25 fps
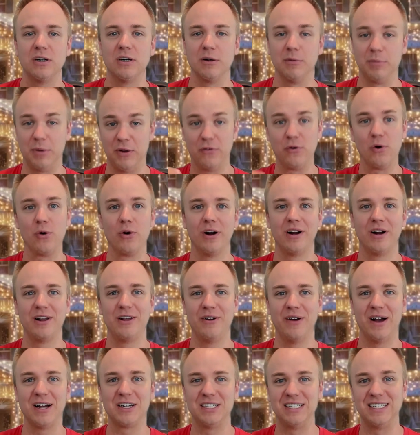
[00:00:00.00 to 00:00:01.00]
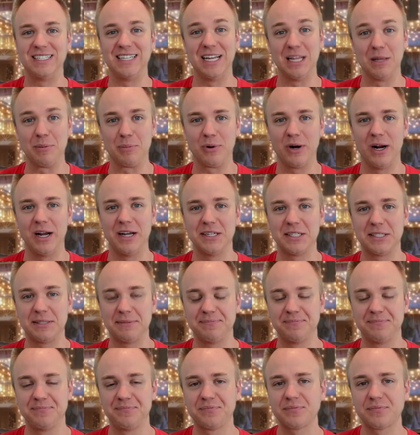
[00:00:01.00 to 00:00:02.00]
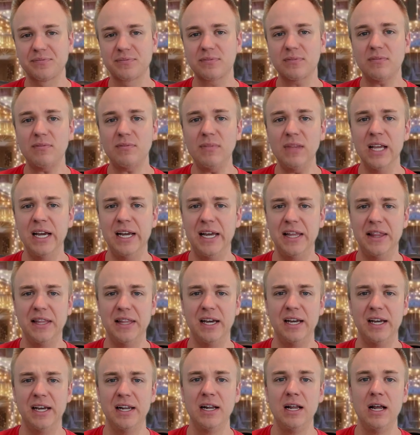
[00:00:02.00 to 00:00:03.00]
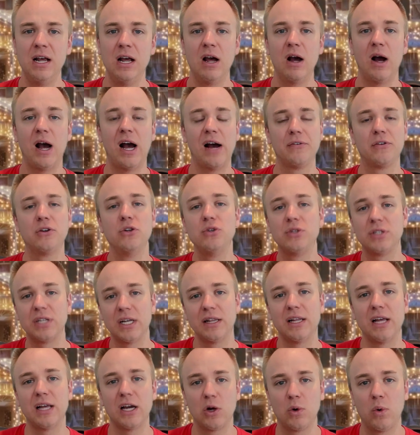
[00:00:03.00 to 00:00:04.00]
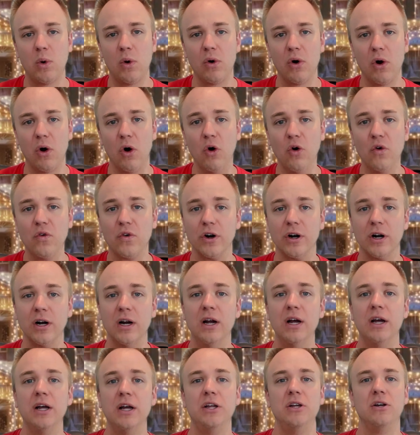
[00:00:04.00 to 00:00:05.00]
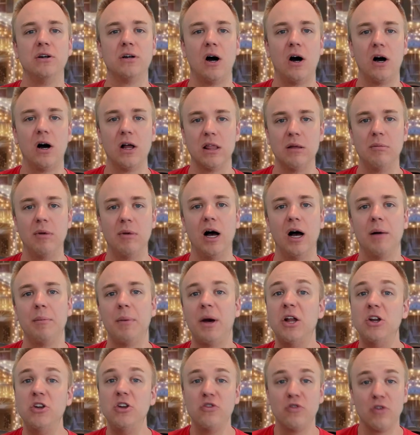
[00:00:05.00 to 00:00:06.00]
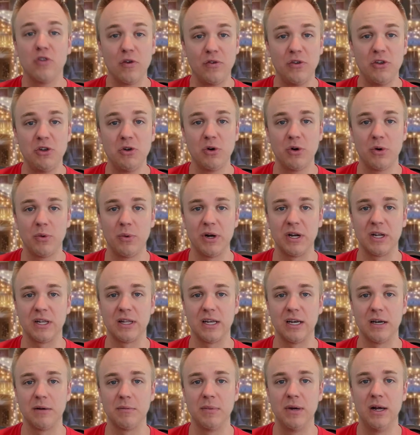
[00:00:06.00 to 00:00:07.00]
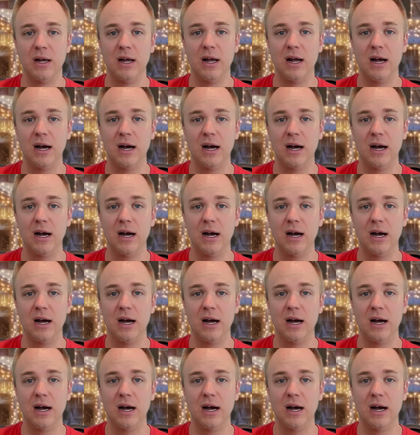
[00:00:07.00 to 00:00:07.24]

or before you actually say the price. And then after you send that quote over, you call them up and you review it with them.